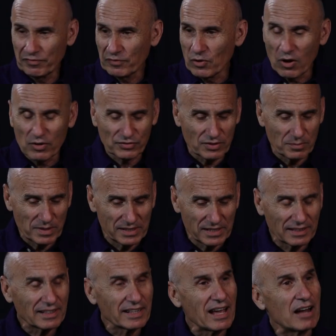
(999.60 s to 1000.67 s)
Of course,
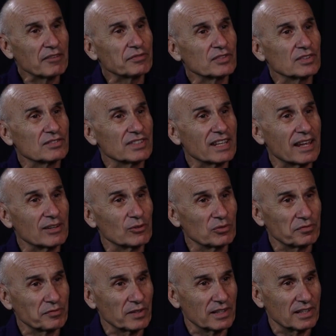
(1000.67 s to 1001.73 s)
immediately after the end
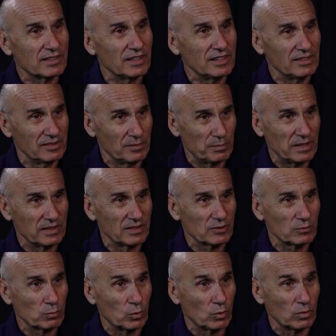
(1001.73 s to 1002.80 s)
of the
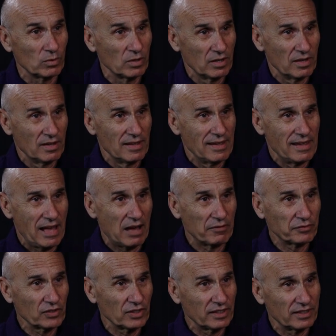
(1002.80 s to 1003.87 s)
independence war,
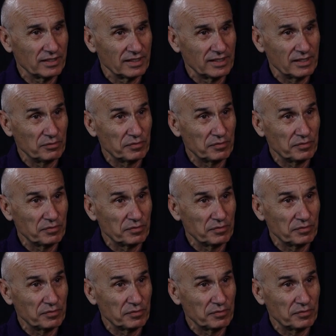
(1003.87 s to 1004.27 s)
after he